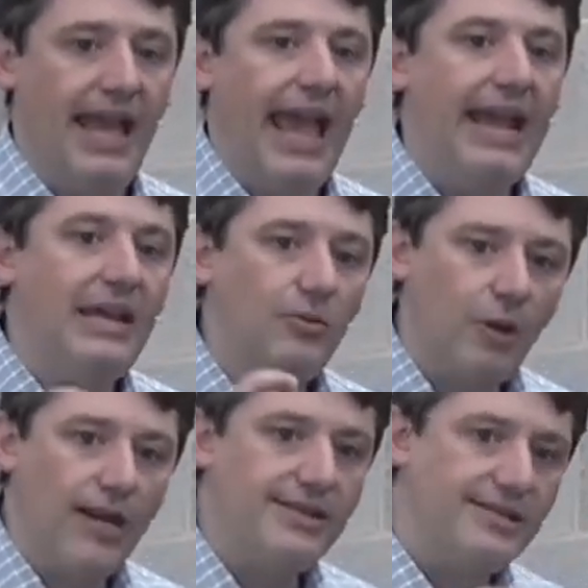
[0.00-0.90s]
And he
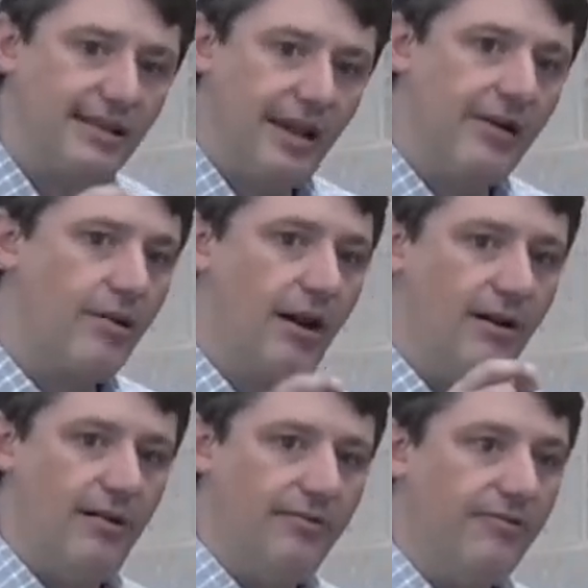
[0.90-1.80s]
writes the letter
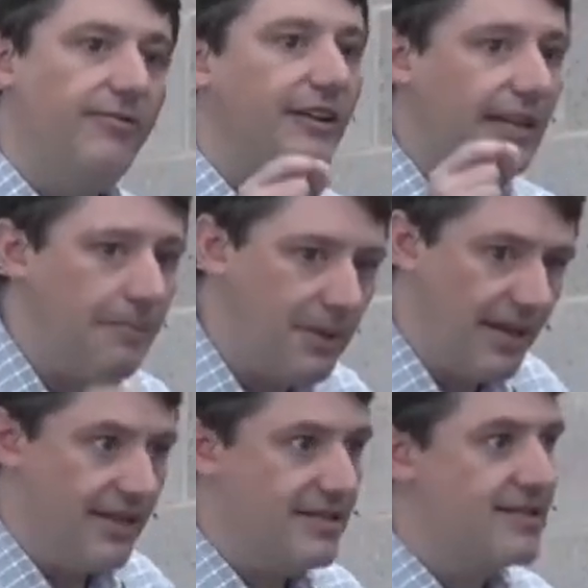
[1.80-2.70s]
of
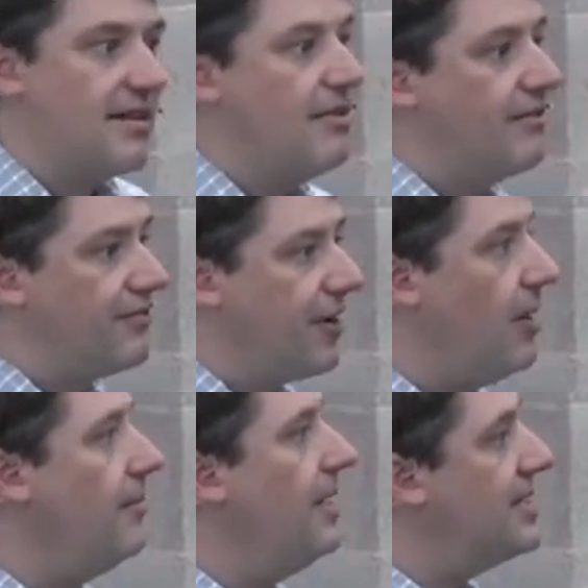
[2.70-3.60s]
Philippians
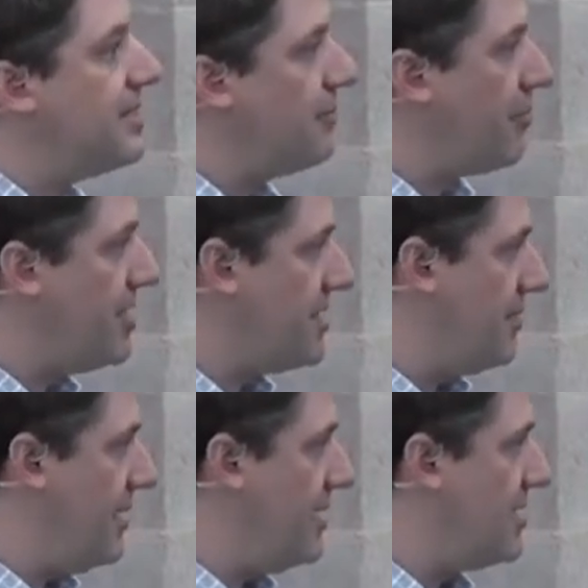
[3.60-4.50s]
from his
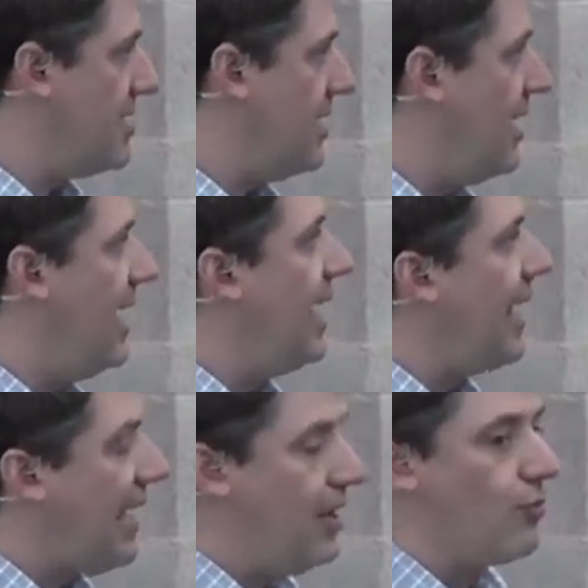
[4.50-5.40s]
imprisonment
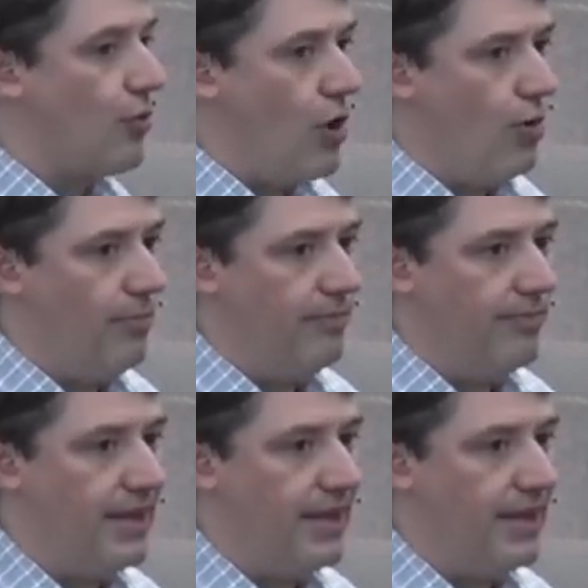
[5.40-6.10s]
in Rome.